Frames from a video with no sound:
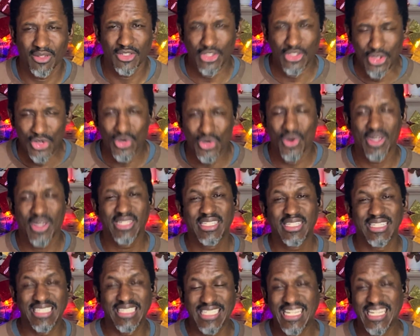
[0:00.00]
You're going
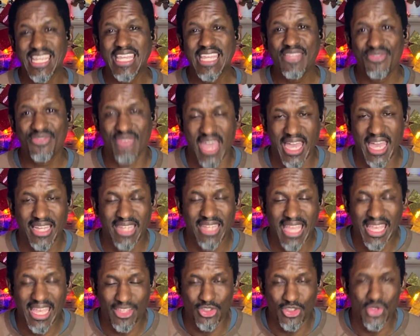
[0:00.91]
to need that,
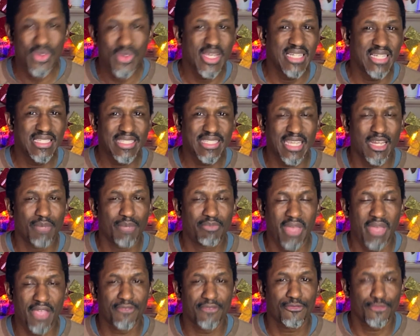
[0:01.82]
and you can set up
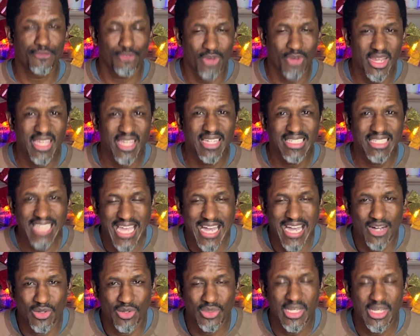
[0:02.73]
a free
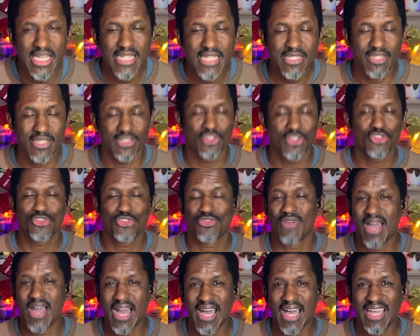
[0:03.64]
account to
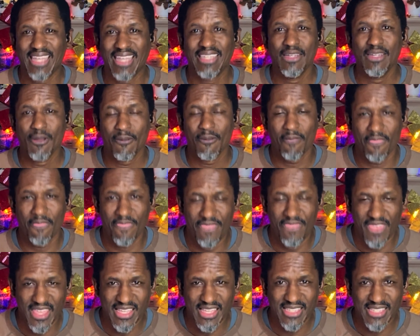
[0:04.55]
try
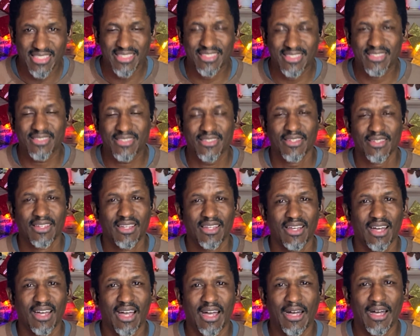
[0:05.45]
this
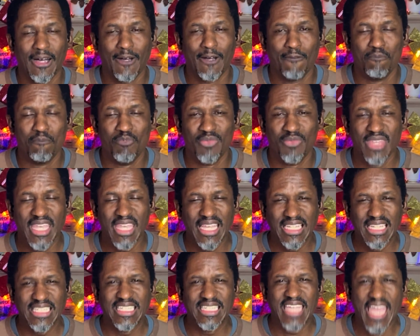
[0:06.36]

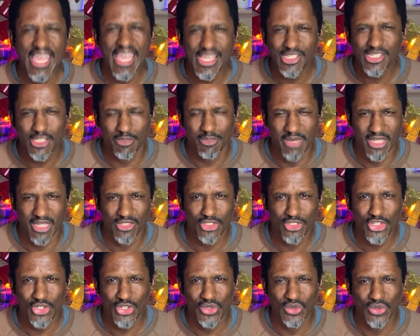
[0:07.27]
engagement
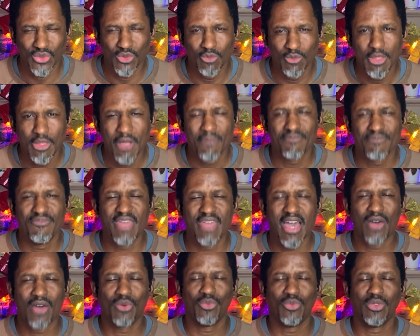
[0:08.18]
tool
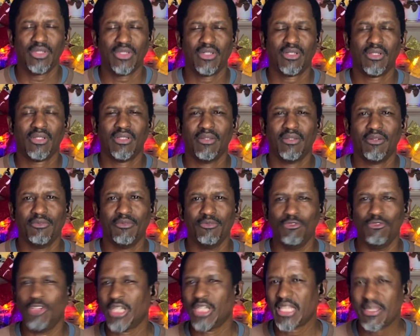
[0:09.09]
that will
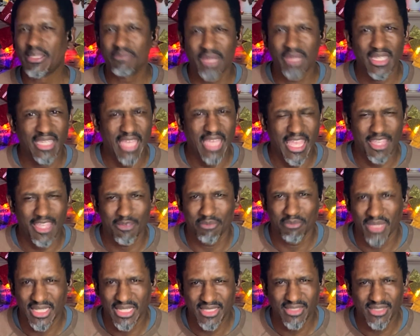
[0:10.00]
really be a
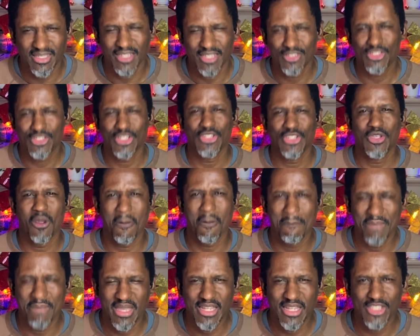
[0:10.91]
blessing to your
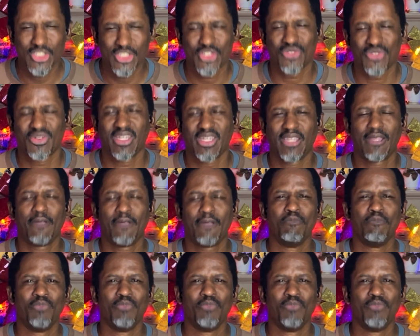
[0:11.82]
ministry,